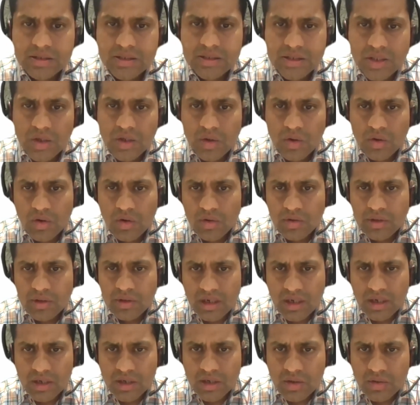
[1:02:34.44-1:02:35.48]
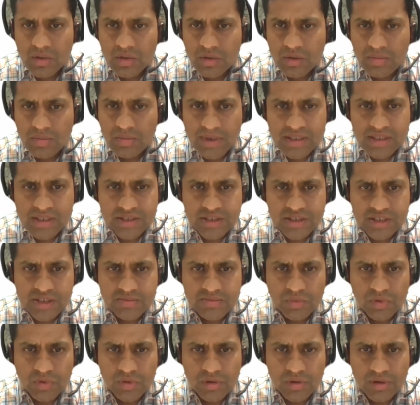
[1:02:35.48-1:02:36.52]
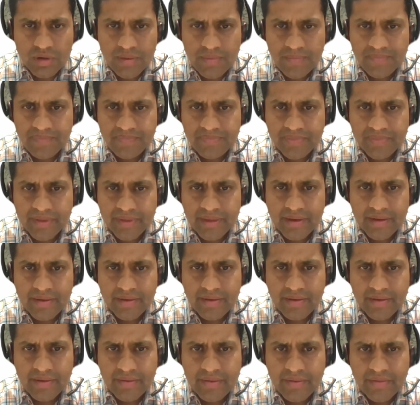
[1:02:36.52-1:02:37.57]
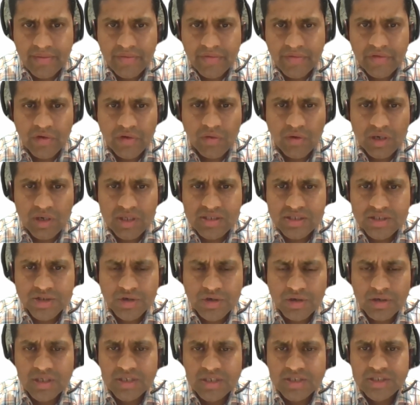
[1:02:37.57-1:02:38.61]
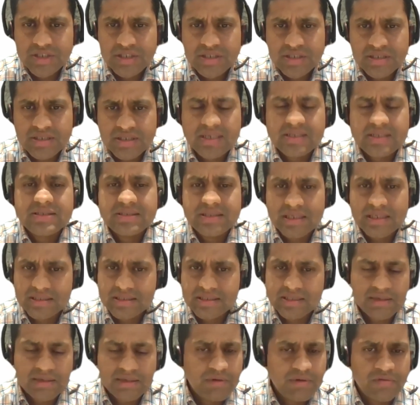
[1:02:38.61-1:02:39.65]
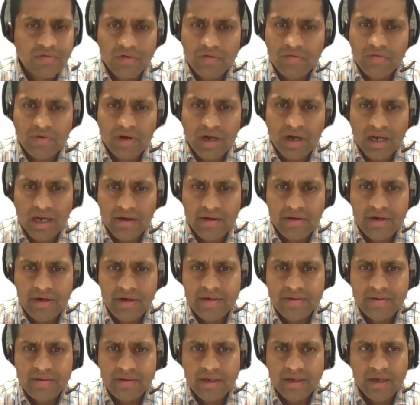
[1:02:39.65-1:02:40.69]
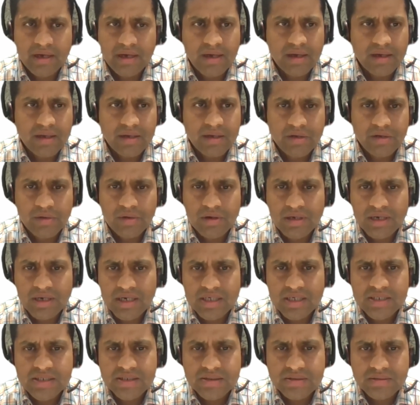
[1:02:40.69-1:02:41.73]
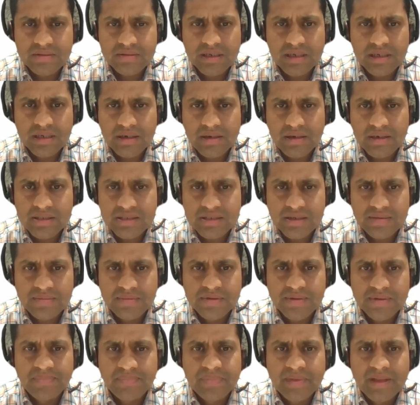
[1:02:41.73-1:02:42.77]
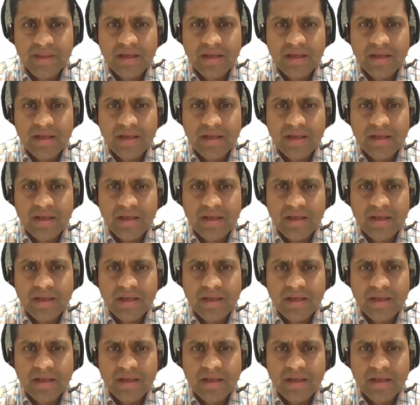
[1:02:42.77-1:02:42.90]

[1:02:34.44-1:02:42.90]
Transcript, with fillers: So there are two messages more. So what is the shortage gene size? As I said before, 500 uh, nucleotides uh, transcripts.